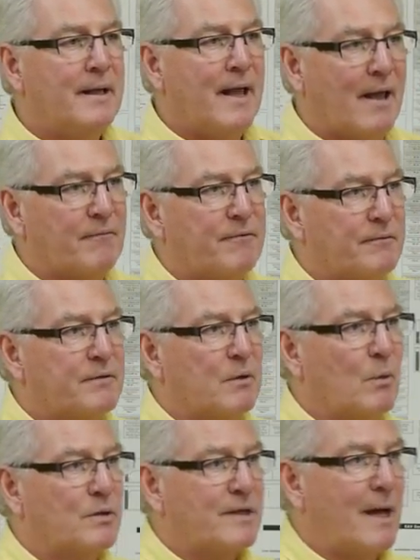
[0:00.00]
And 50
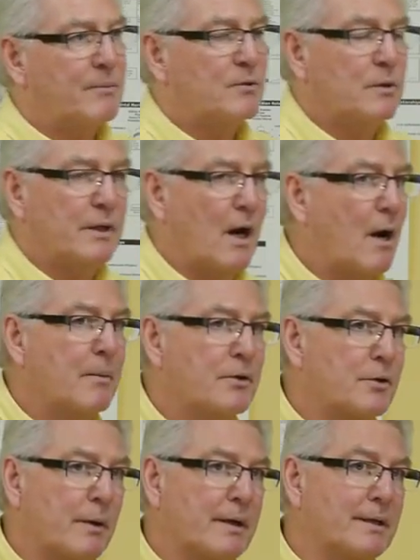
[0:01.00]
was absolutely
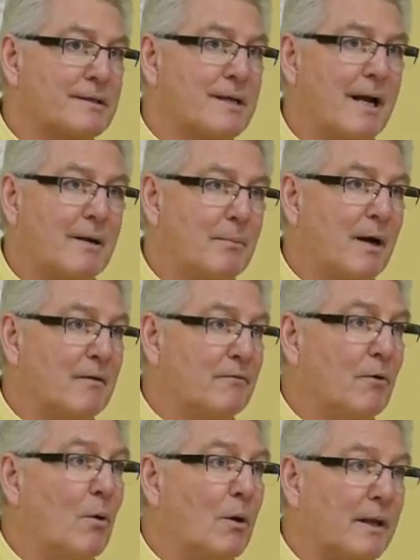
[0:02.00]
arbitrary, decided by
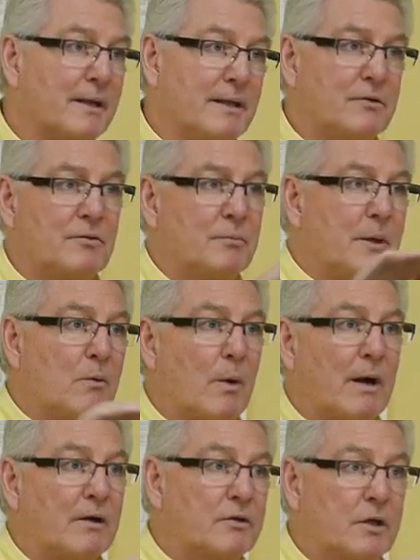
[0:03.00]
Voll that this would be
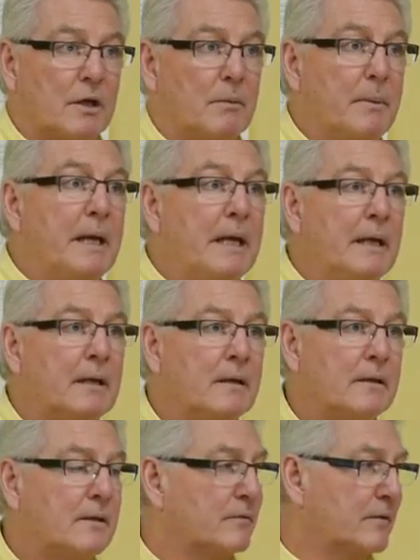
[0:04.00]
where it's going to be,
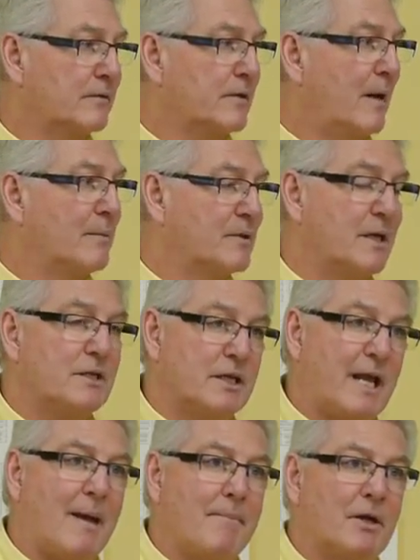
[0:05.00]
because as Simon said, you
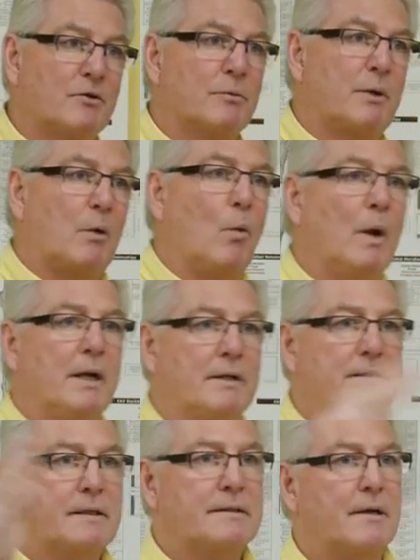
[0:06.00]
can't measure between 1
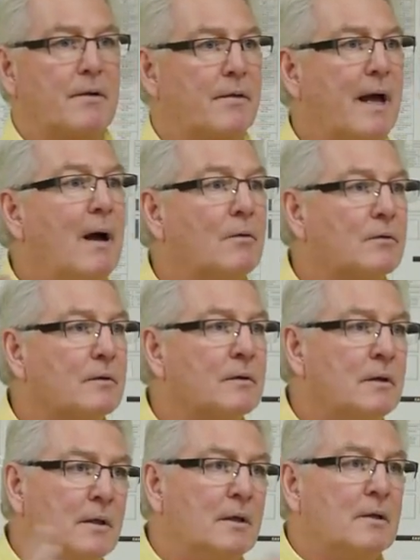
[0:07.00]
and 600,000.
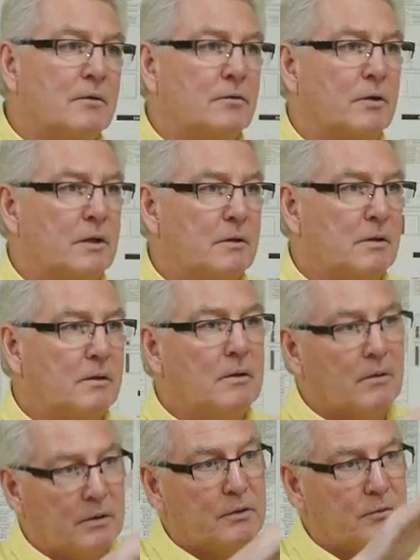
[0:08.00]
So you,
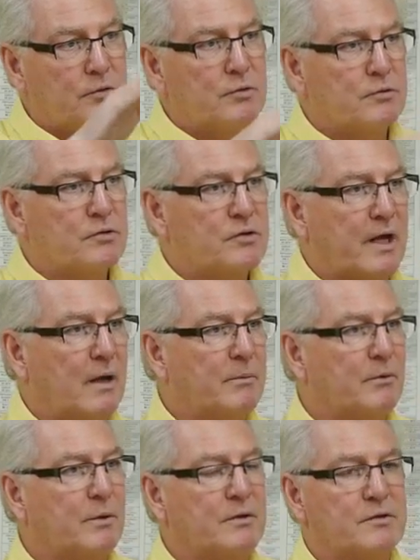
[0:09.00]
you know you choose a scale
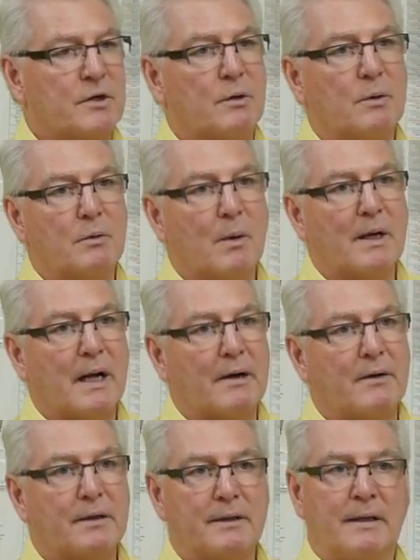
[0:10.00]
between 0 and
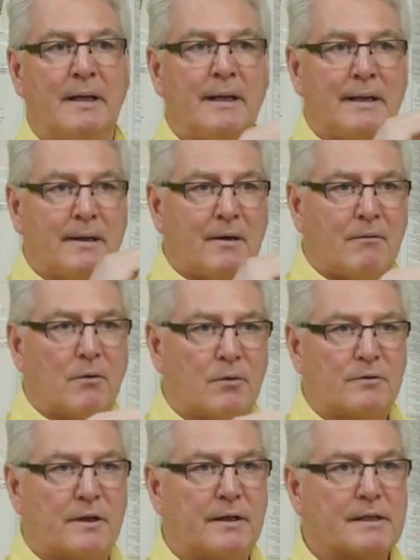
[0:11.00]
100, and
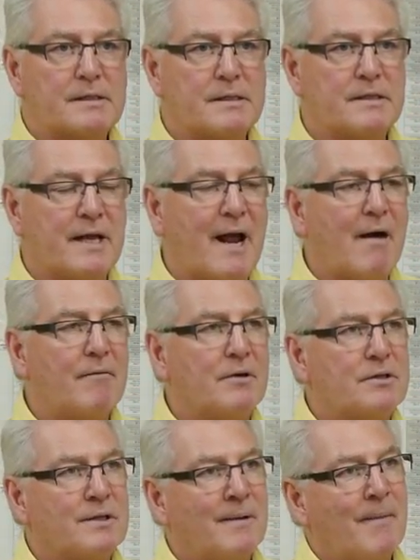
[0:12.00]
Voll said this is the
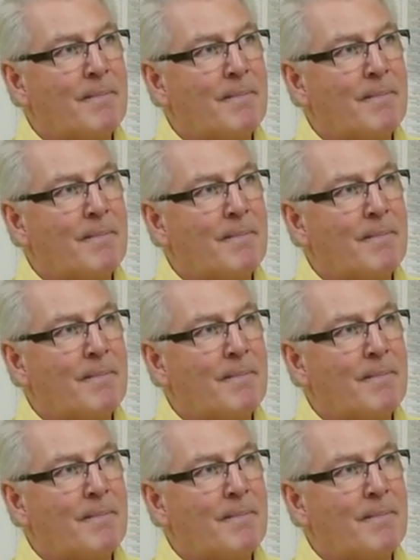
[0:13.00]
average.